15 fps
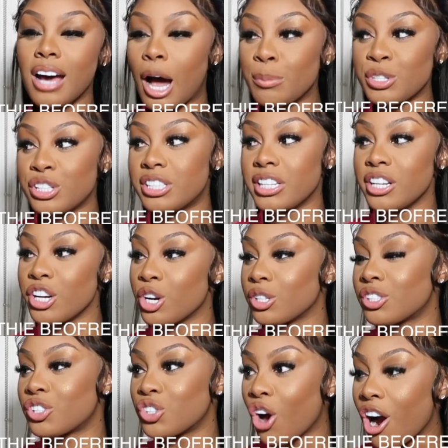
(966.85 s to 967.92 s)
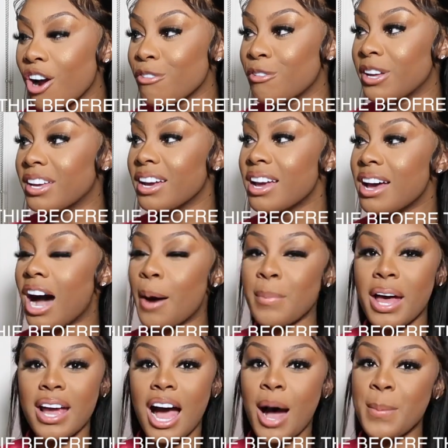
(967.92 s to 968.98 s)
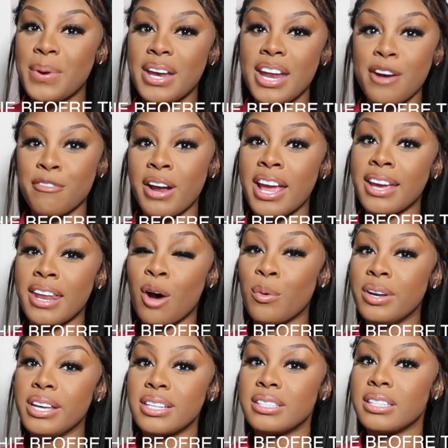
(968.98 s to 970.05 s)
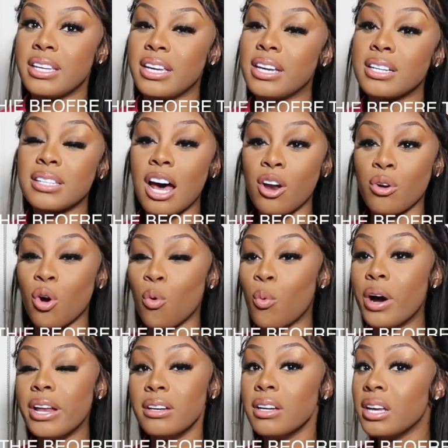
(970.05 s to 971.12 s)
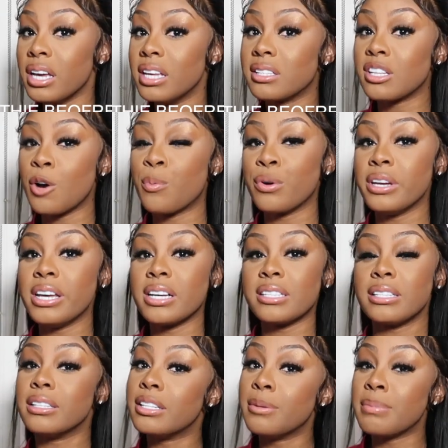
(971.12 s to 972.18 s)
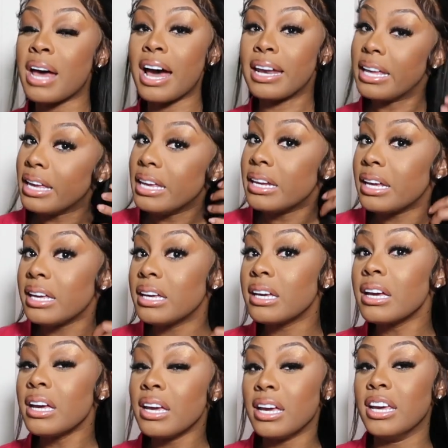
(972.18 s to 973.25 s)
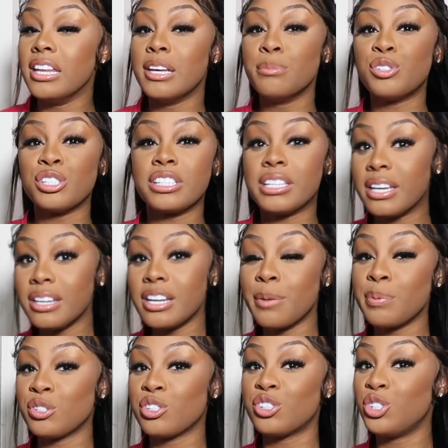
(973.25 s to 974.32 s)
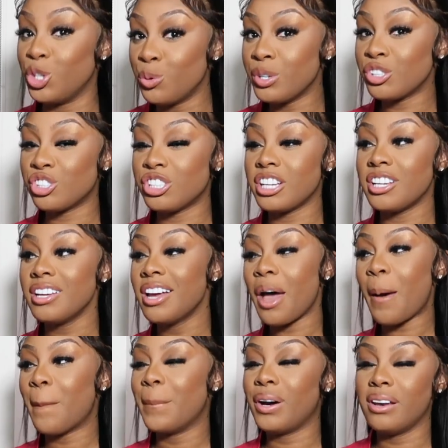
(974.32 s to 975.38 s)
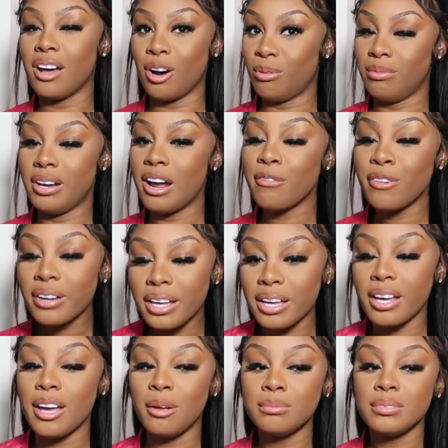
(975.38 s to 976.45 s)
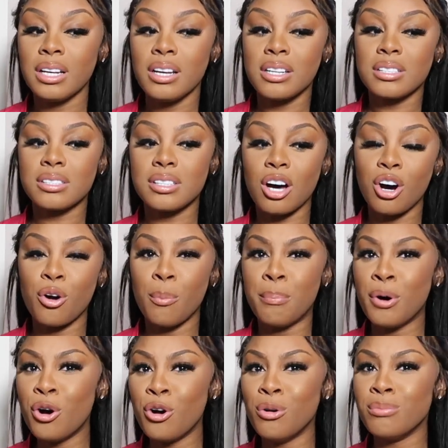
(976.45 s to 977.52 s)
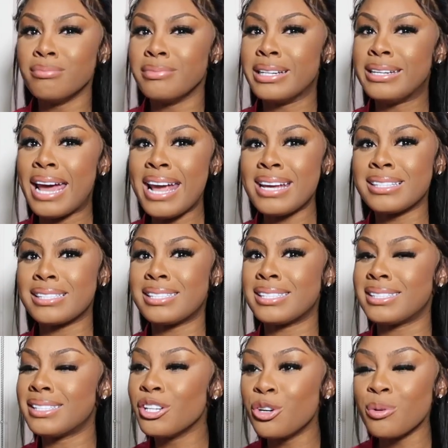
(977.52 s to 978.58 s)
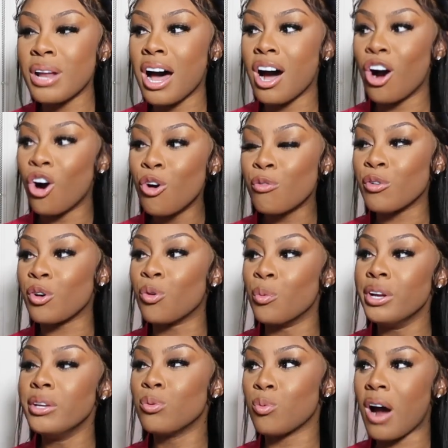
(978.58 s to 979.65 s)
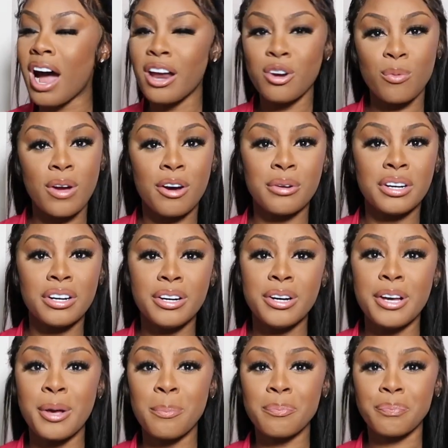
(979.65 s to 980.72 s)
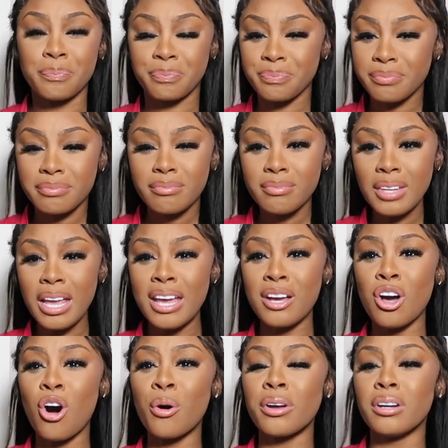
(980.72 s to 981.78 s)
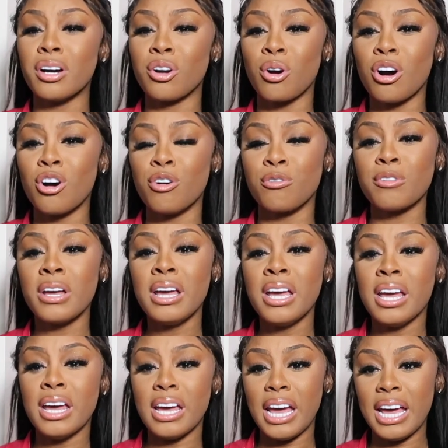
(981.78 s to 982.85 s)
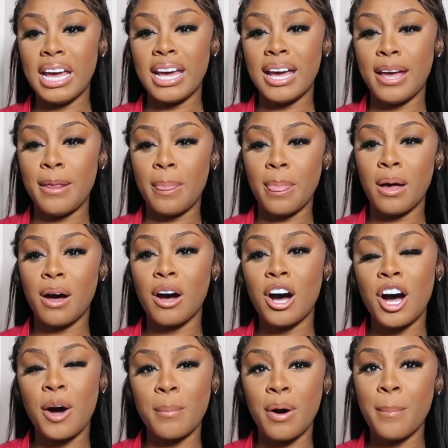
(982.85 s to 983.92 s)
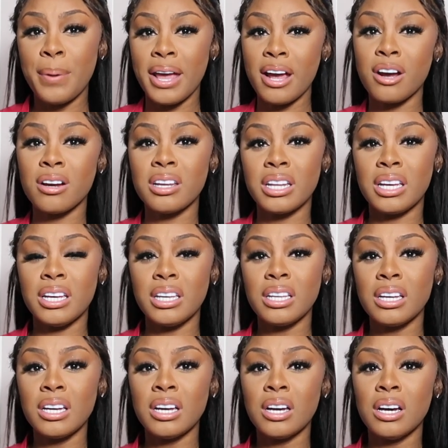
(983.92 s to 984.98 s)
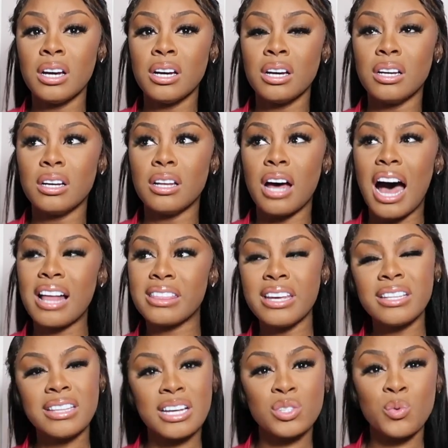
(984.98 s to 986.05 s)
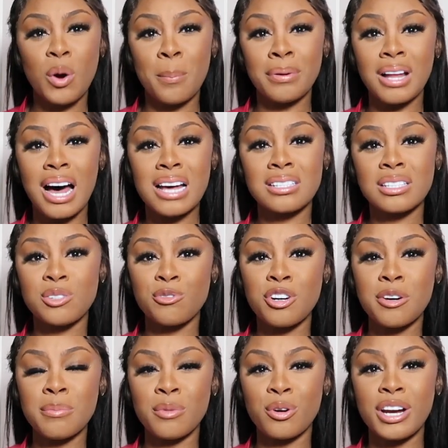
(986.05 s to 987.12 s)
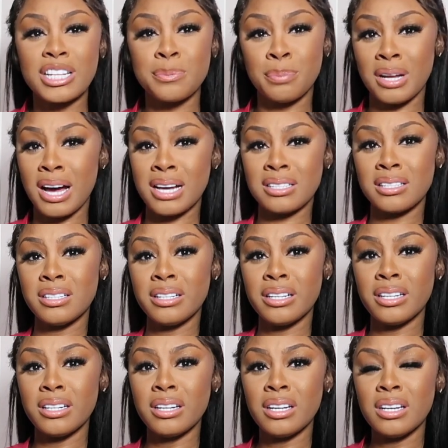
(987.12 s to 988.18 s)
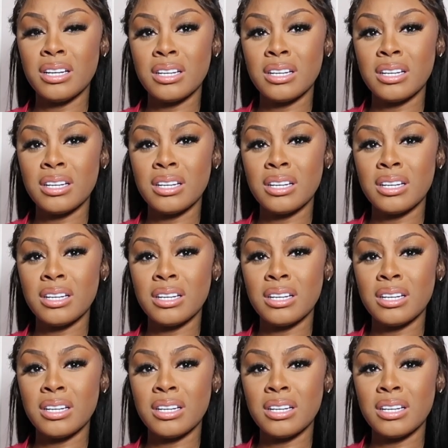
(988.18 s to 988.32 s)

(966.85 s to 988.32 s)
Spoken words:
I'm just sitting there starving. I'm like, I'm never hanging out with niggas again, because I don't know what is up with niggas and them not eating and them just getting up and just doing shit. But no, never again. So boom, the day is still not over. We riding around the hood in Coconut Grove, and apparently I think that's where Plaza's from, or that's Plaza hood.